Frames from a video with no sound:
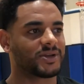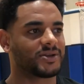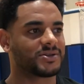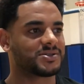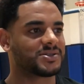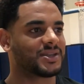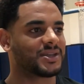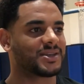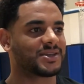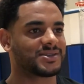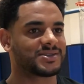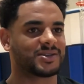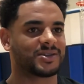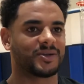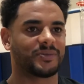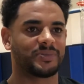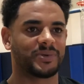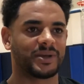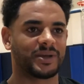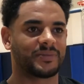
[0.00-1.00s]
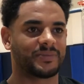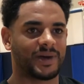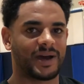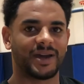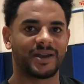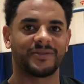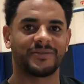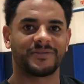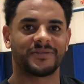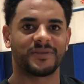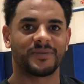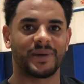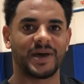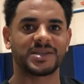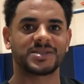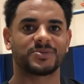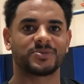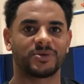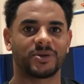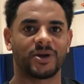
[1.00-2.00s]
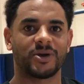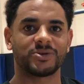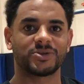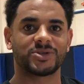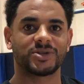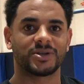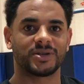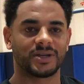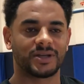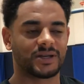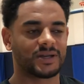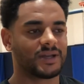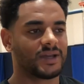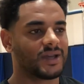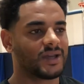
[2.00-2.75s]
Sneakers are a big part of the basketball culture and